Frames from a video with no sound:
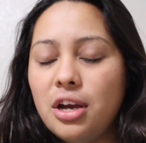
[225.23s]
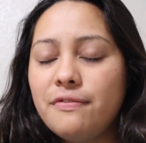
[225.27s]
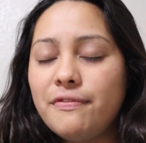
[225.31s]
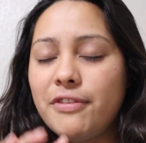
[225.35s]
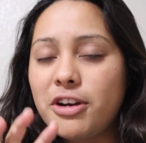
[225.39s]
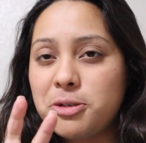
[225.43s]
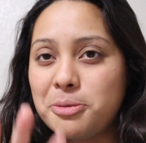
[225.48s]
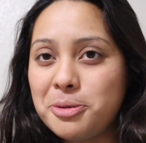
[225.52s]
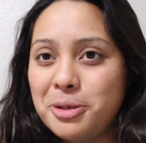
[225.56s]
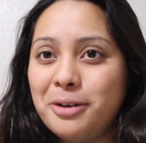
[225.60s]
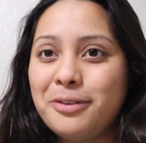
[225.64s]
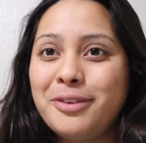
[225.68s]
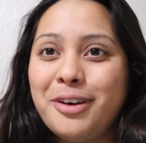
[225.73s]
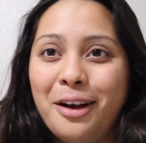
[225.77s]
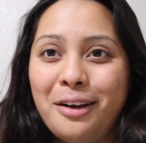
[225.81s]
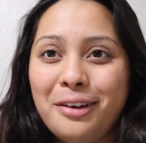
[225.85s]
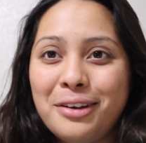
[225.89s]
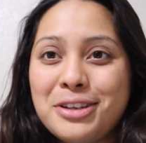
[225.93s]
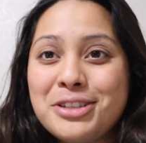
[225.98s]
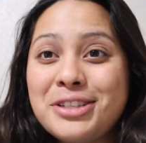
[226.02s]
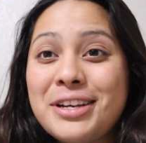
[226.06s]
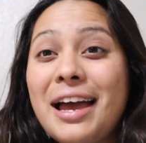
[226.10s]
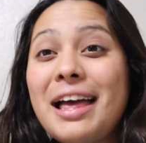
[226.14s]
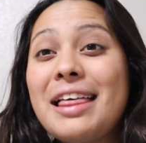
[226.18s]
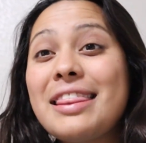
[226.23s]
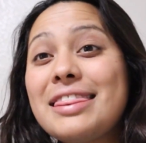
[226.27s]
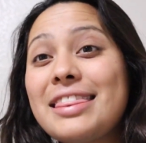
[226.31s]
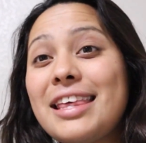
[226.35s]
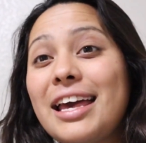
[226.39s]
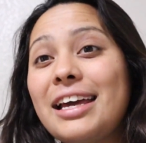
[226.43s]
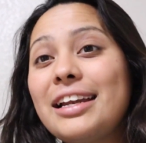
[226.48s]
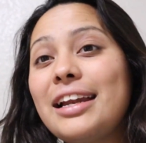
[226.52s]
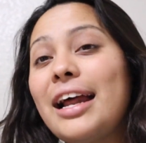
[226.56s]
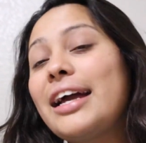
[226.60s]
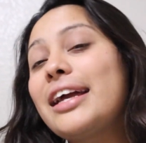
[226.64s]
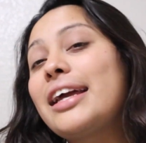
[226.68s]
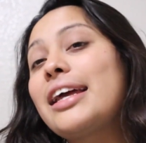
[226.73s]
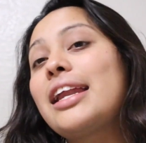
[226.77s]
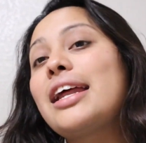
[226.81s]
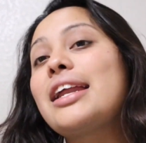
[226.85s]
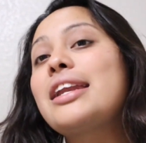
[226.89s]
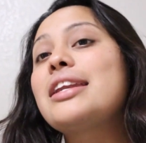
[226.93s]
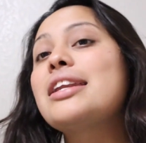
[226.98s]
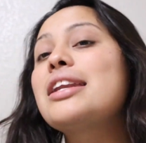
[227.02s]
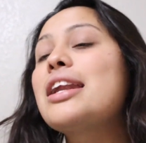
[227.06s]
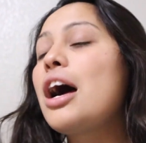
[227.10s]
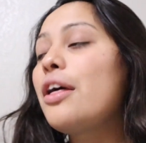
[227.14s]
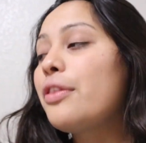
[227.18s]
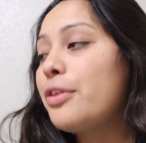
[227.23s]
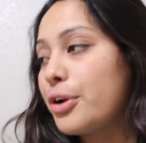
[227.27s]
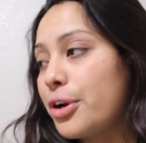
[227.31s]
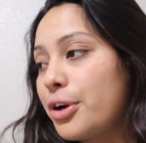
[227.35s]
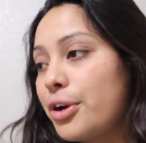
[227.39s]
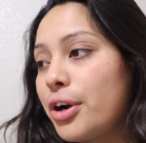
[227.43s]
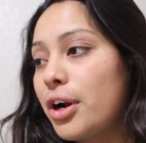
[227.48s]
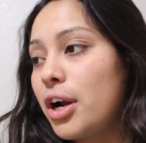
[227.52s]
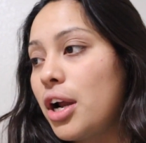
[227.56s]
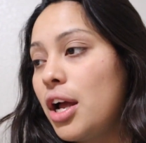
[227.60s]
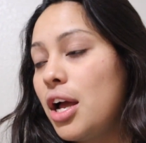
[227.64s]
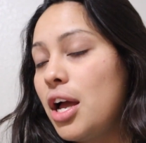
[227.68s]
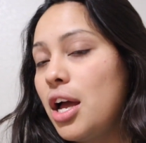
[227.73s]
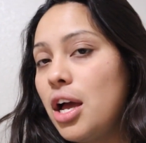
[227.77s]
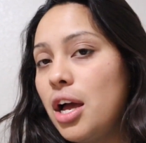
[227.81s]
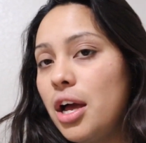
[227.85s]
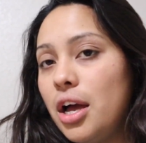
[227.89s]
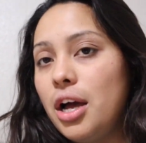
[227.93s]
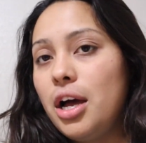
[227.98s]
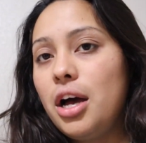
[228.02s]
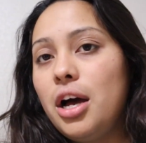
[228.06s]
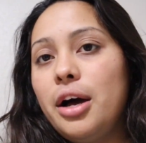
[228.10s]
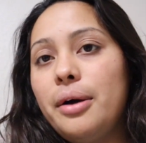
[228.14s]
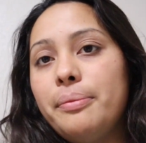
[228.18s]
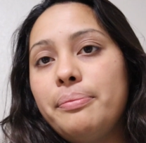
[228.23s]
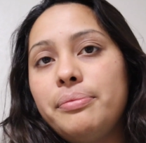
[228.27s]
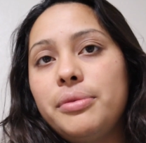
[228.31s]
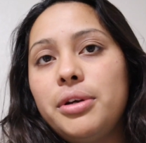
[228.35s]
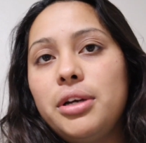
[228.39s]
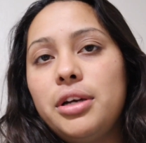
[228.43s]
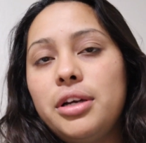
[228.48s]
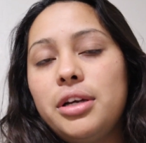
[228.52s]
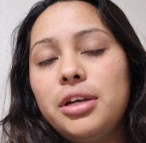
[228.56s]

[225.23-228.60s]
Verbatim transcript: freshman year of college. And then I get another, um,